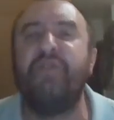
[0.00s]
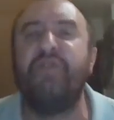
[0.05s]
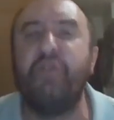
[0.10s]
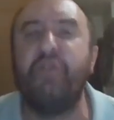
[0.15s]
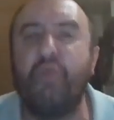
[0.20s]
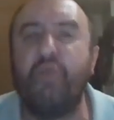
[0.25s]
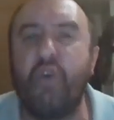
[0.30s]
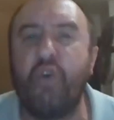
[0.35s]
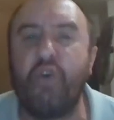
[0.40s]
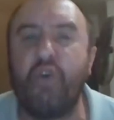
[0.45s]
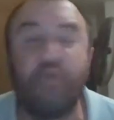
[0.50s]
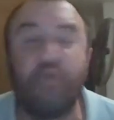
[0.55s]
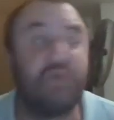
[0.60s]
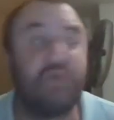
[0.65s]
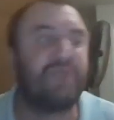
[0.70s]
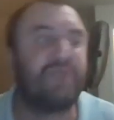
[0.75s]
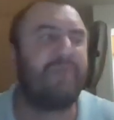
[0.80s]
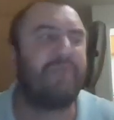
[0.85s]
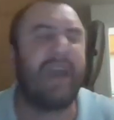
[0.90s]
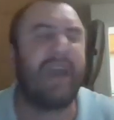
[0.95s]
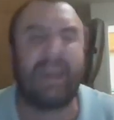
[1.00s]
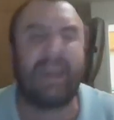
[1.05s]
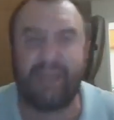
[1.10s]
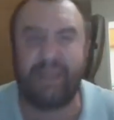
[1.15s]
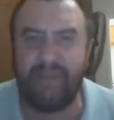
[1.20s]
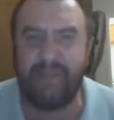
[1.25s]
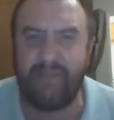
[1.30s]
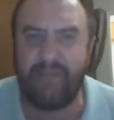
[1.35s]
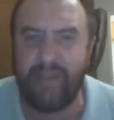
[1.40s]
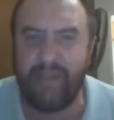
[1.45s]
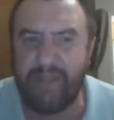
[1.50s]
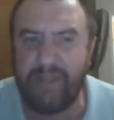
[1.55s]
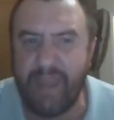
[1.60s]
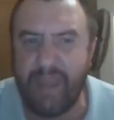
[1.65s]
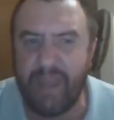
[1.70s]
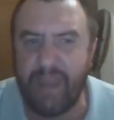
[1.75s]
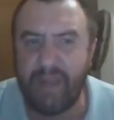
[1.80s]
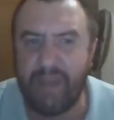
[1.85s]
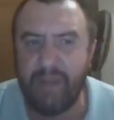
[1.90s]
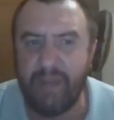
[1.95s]
viewers back in the
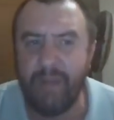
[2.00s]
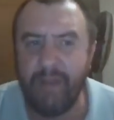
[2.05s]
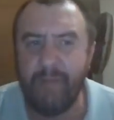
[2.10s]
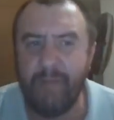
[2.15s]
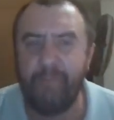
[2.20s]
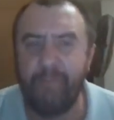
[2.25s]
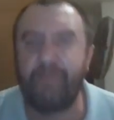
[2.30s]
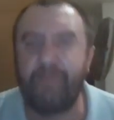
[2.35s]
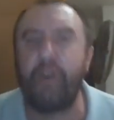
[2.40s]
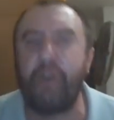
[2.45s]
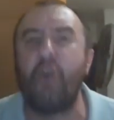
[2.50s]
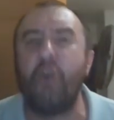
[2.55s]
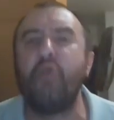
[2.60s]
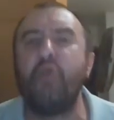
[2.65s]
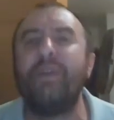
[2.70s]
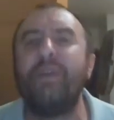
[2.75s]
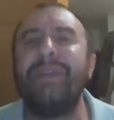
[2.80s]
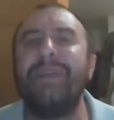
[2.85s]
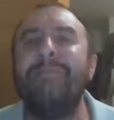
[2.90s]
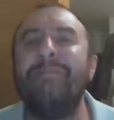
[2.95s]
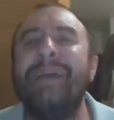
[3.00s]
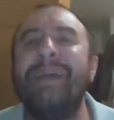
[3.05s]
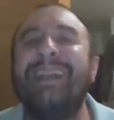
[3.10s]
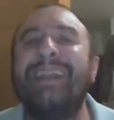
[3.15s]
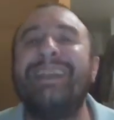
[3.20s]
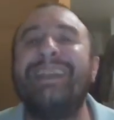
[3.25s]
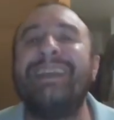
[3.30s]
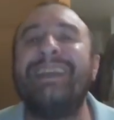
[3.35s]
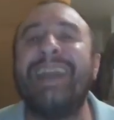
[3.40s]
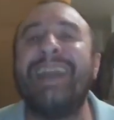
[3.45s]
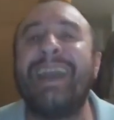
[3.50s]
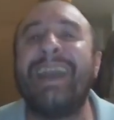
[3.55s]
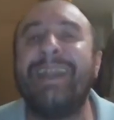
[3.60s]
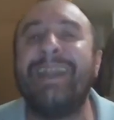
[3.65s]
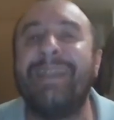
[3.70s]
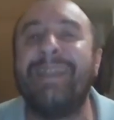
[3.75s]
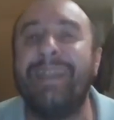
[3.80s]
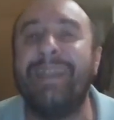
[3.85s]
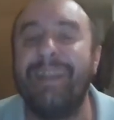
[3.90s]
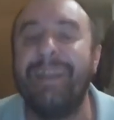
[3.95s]
day. 30
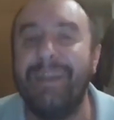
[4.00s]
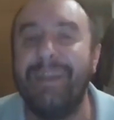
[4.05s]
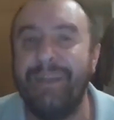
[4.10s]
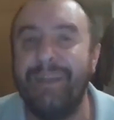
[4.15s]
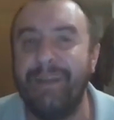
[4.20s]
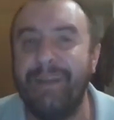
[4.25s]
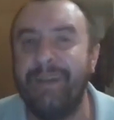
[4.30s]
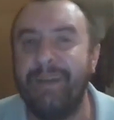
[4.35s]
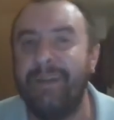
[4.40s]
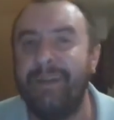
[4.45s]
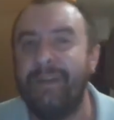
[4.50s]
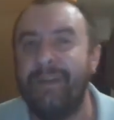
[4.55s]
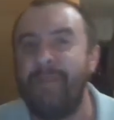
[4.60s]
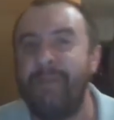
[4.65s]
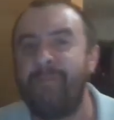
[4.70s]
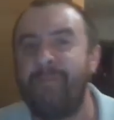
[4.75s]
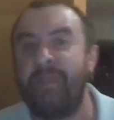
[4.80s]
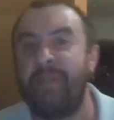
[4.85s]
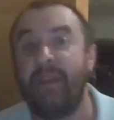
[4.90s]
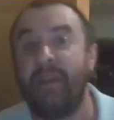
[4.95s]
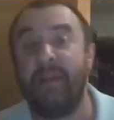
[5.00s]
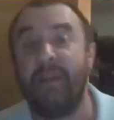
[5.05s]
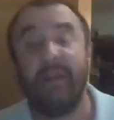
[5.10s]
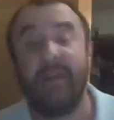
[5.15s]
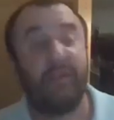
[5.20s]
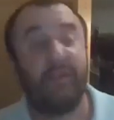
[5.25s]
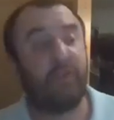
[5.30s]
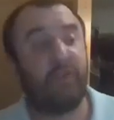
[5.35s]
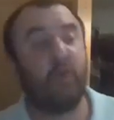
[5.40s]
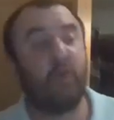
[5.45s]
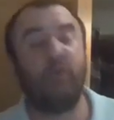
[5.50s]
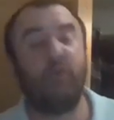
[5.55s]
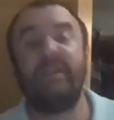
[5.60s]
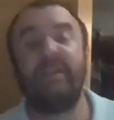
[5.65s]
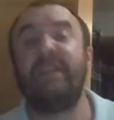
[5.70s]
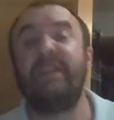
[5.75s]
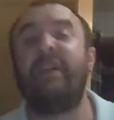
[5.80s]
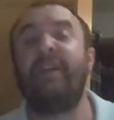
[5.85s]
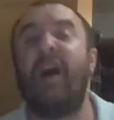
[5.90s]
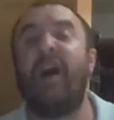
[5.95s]
million.
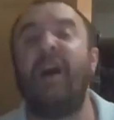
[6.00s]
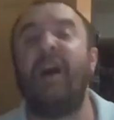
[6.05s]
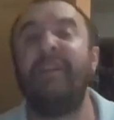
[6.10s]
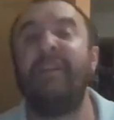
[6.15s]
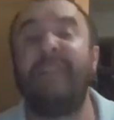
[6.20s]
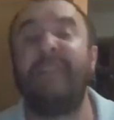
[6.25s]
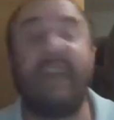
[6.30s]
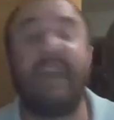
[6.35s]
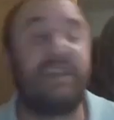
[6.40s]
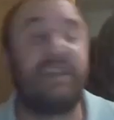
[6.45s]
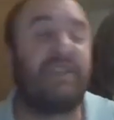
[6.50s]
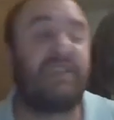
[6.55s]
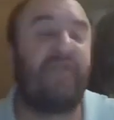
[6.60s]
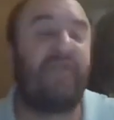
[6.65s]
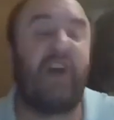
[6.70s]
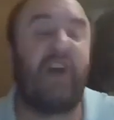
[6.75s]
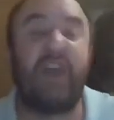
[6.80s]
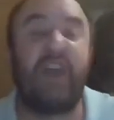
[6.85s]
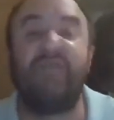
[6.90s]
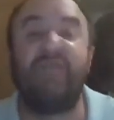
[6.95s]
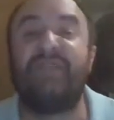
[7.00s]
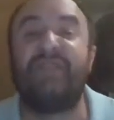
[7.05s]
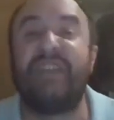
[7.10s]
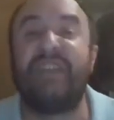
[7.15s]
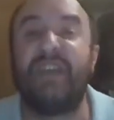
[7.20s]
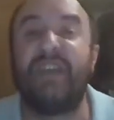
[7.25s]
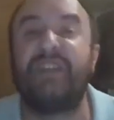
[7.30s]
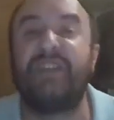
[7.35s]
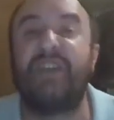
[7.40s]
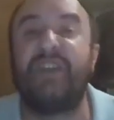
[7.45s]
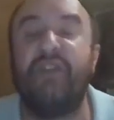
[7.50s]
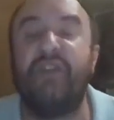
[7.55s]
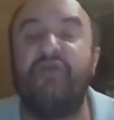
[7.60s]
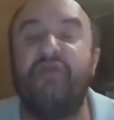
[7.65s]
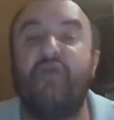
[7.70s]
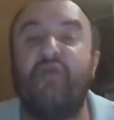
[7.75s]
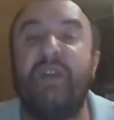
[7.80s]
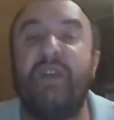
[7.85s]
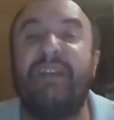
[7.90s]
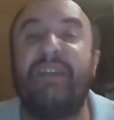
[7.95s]
Tony Khan gets
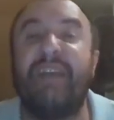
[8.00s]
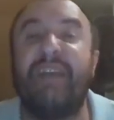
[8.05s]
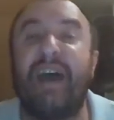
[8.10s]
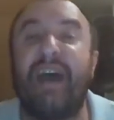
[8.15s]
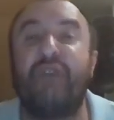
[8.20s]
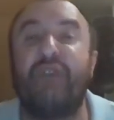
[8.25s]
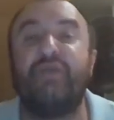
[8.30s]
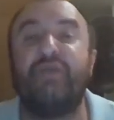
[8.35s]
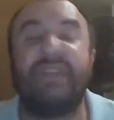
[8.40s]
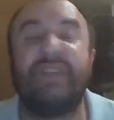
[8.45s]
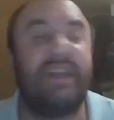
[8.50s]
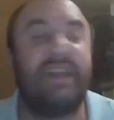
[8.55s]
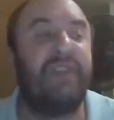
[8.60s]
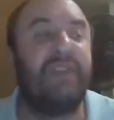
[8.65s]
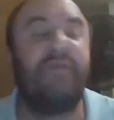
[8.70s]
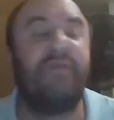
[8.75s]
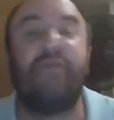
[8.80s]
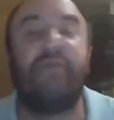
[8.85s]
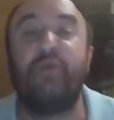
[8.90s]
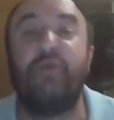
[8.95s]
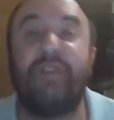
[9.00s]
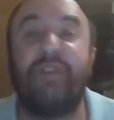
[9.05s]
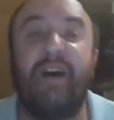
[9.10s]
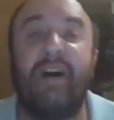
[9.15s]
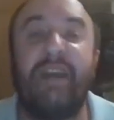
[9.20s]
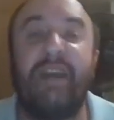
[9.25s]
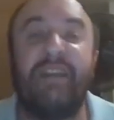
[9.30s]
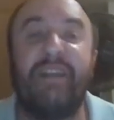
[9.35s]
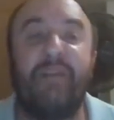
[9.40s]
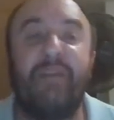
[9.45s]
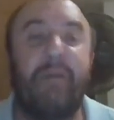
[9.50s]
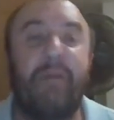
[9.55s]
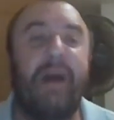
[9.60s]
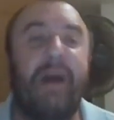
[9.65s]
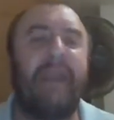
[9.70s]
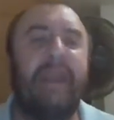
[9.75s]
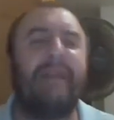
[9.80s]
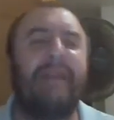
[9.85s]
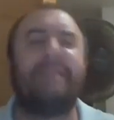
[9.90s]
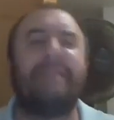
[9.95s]
500,000-600,000 for
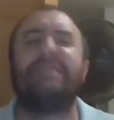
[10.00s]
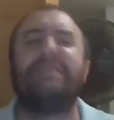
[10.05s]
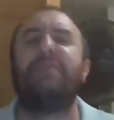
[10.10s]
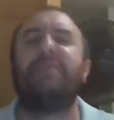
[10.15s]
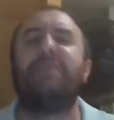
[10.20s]
Dynamite. It's